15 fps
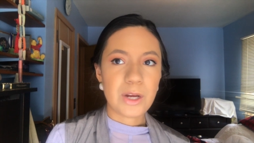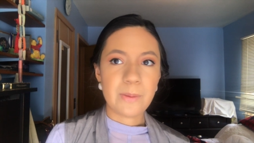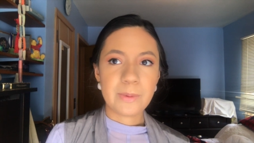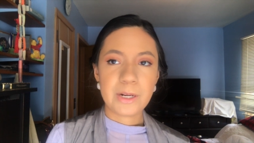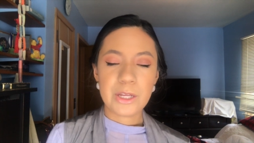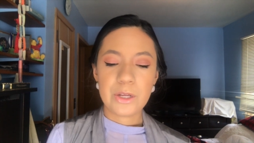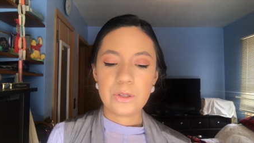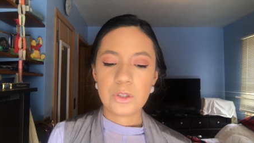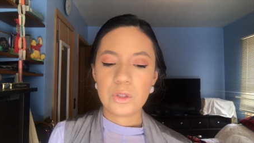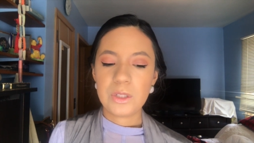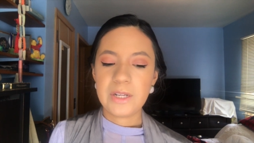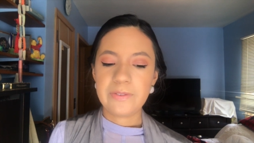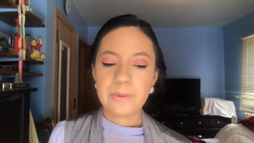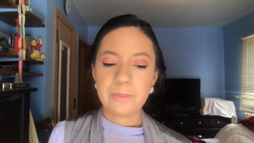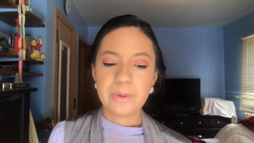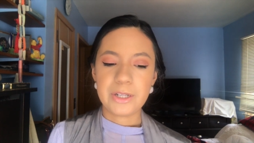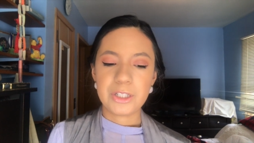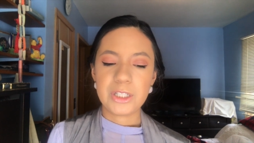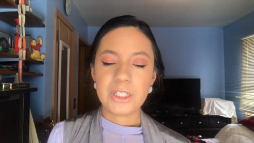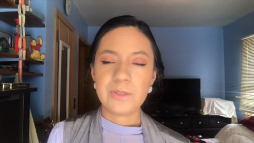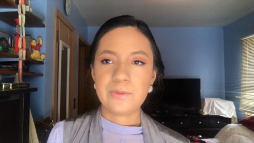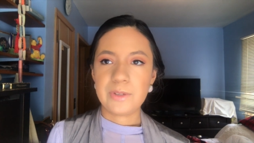So I'm going to use two different
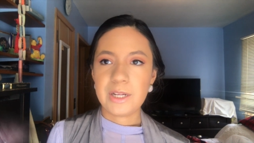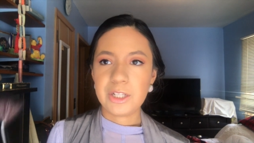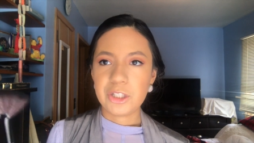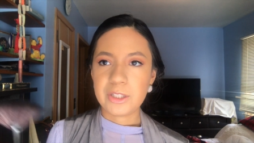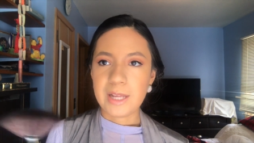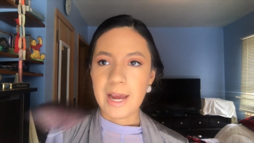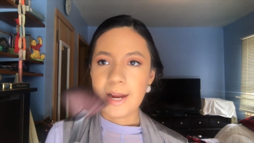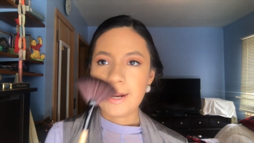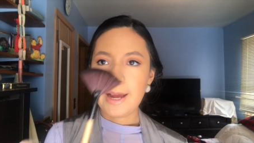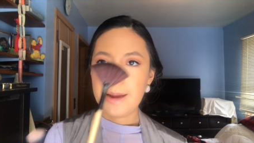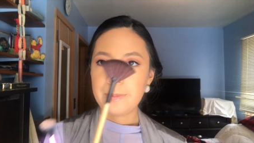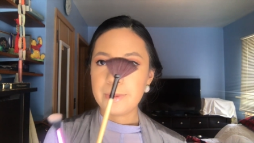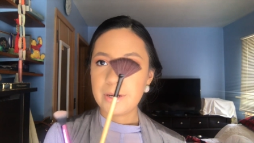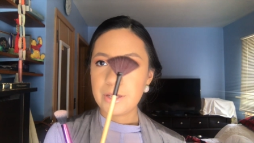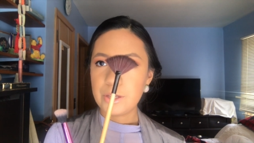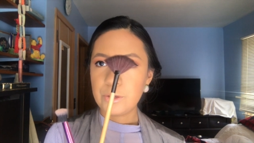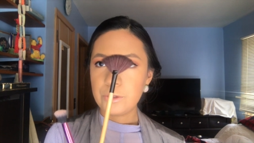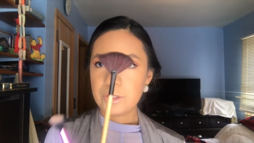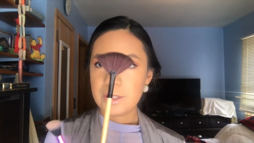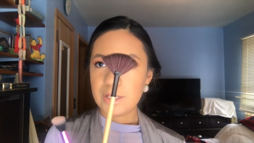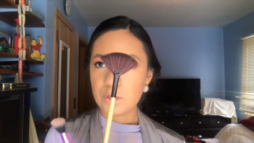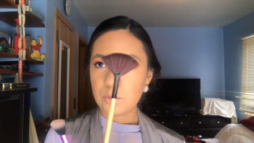brushes for each side. I'm going to
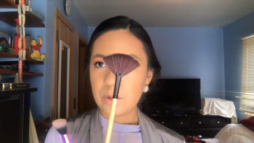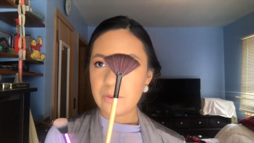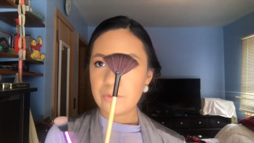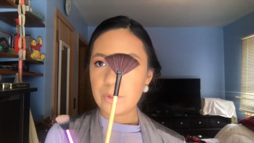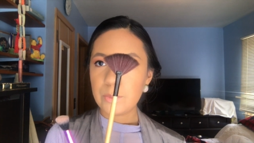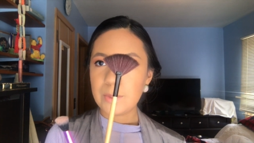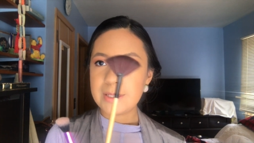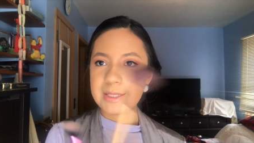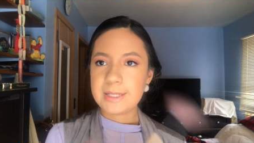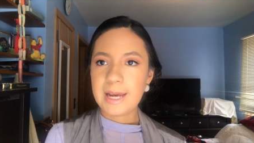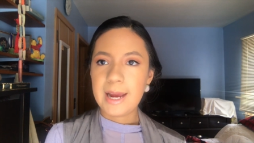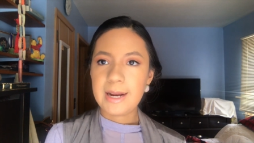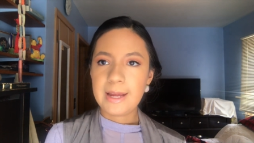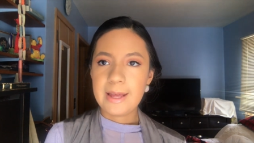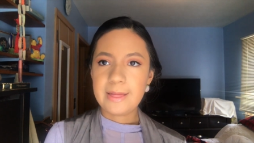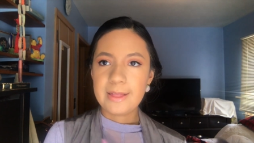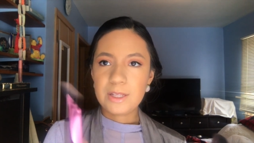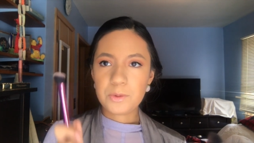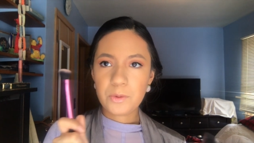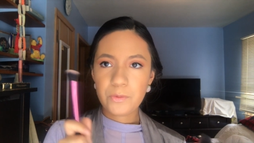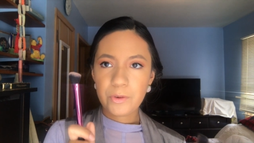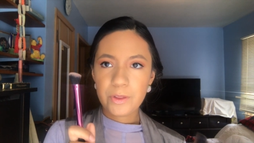use this one for one side and
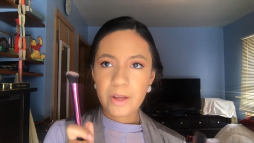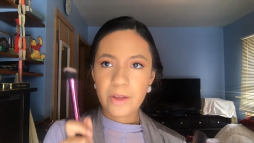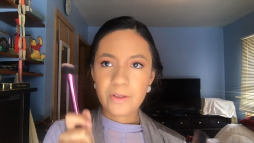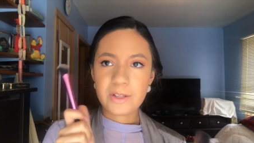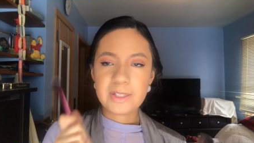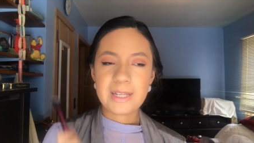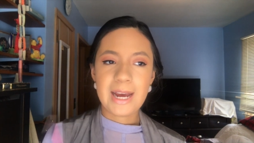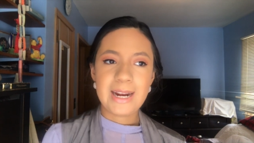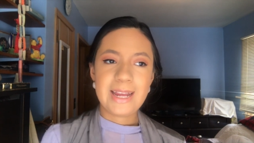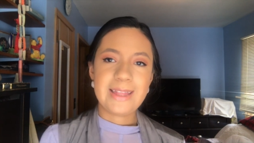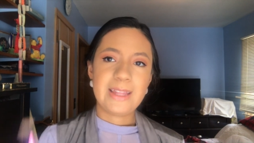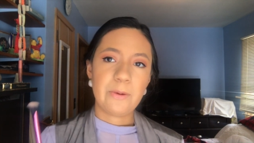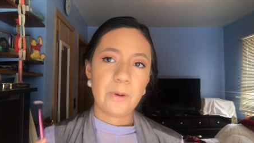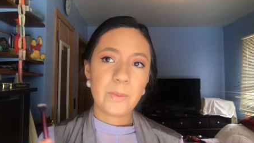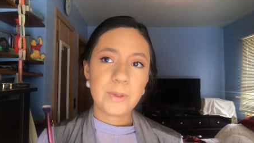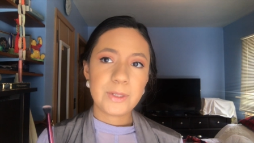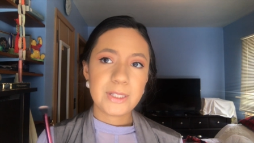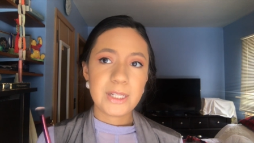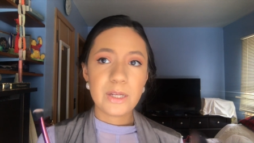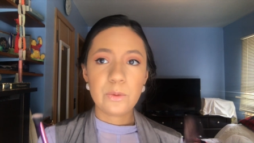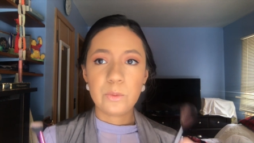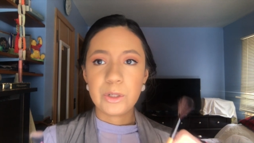this one for the other side. And then we will
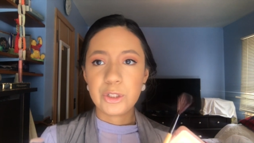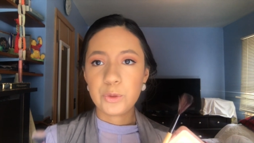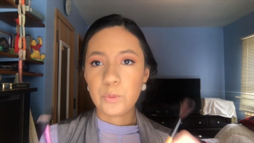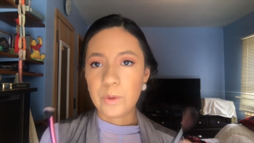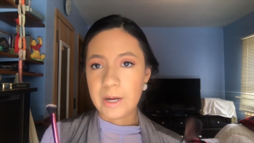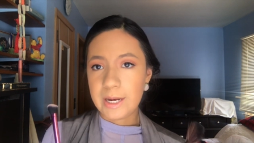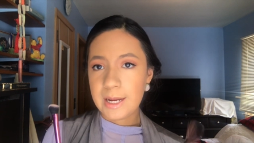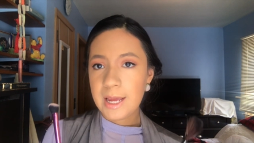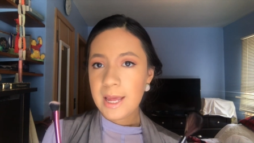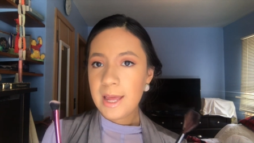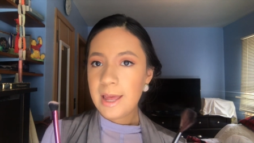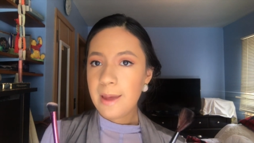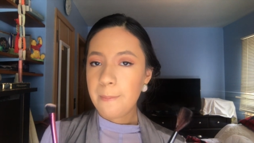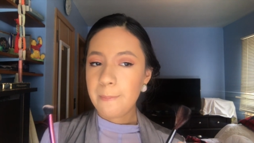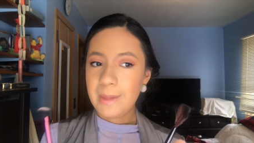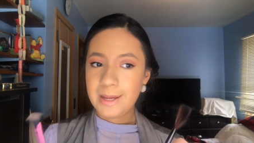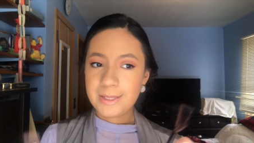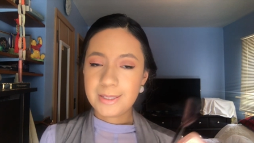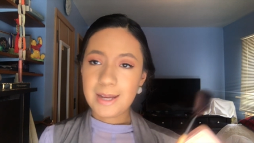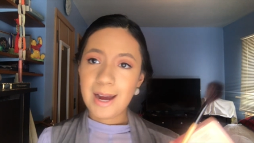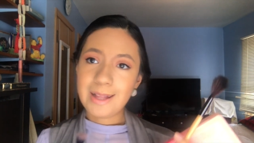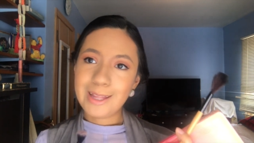see which one
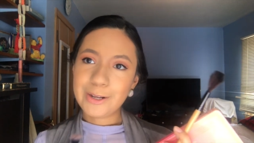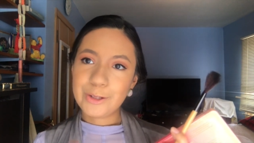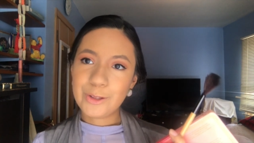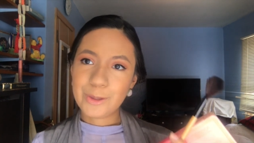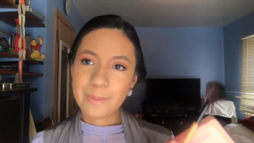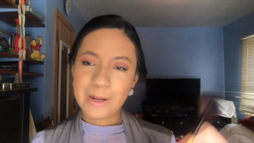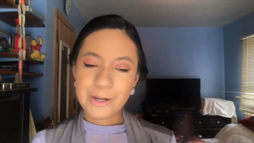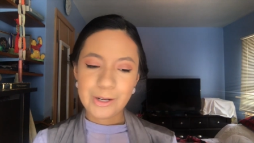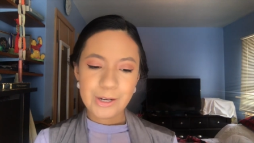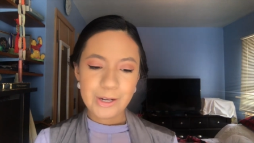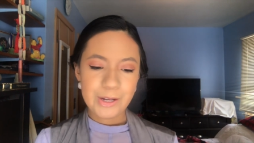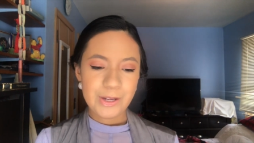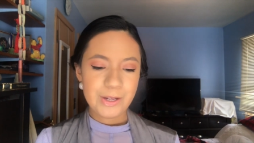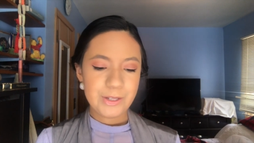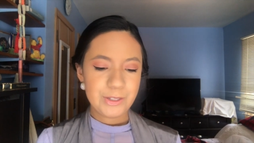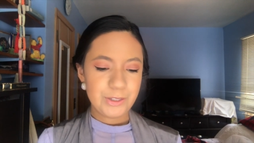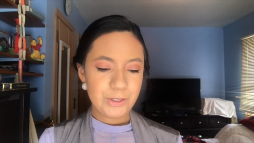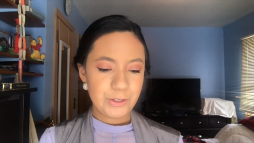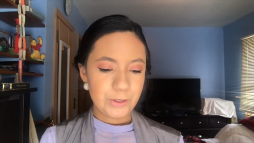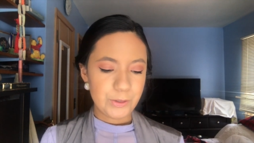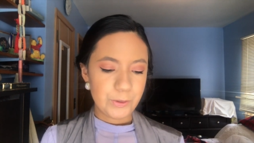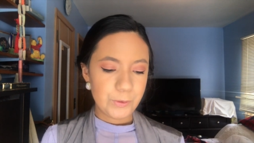makes the highlighter look better.
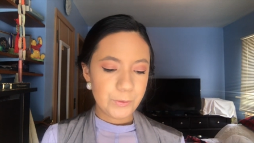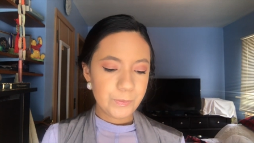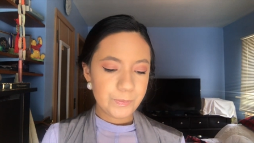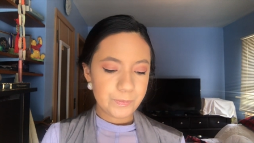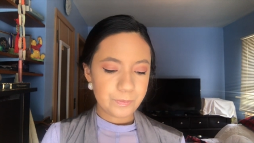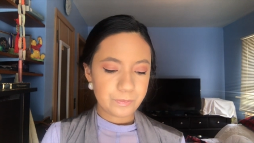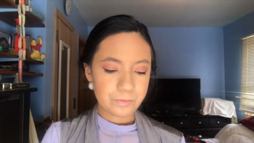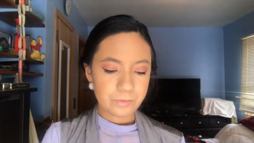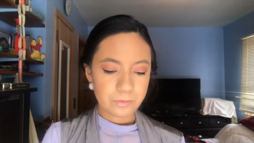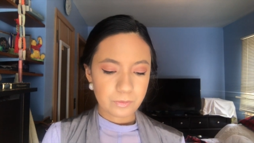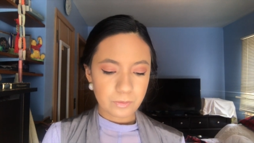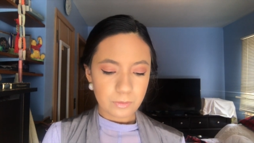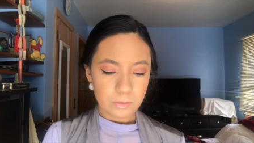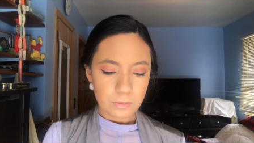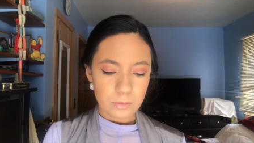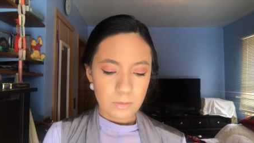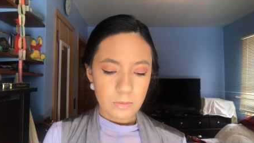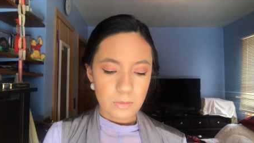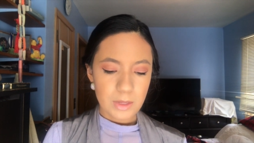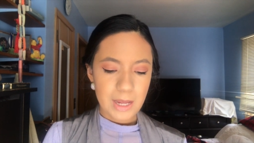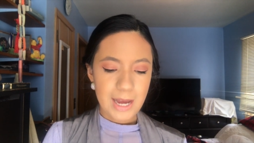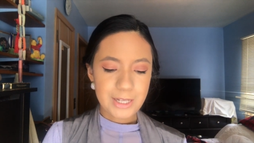So
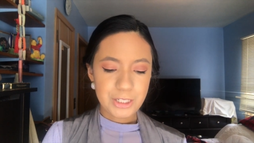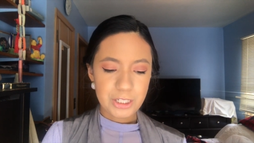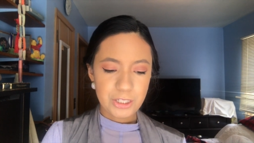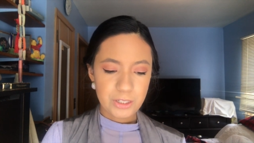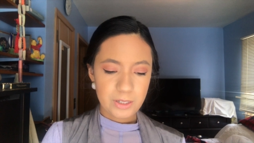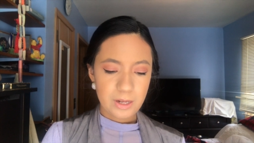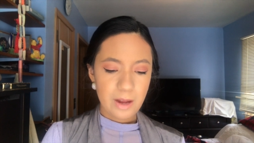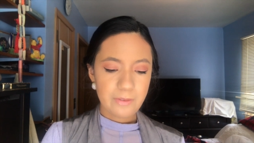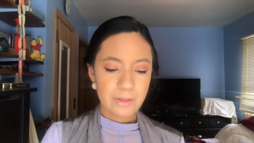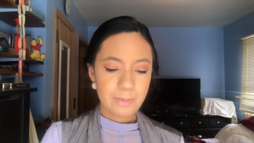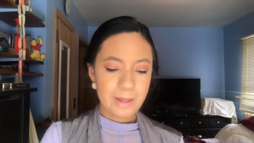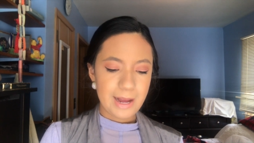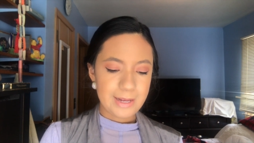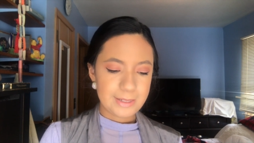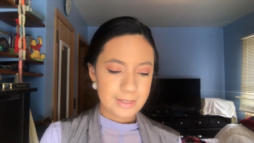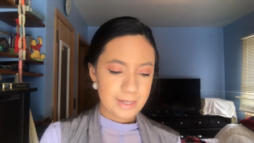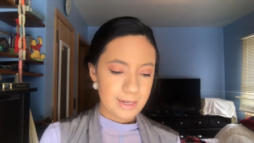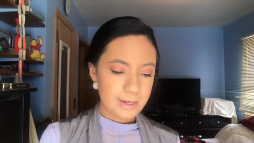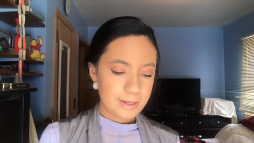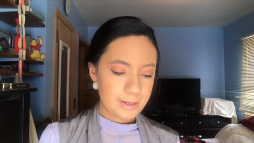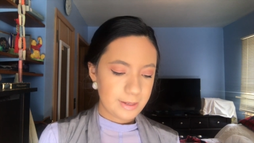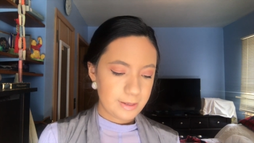I just took off the
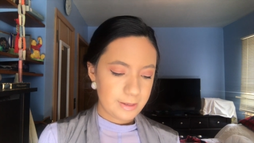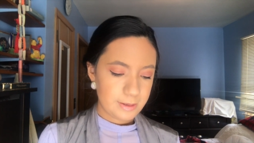plastic.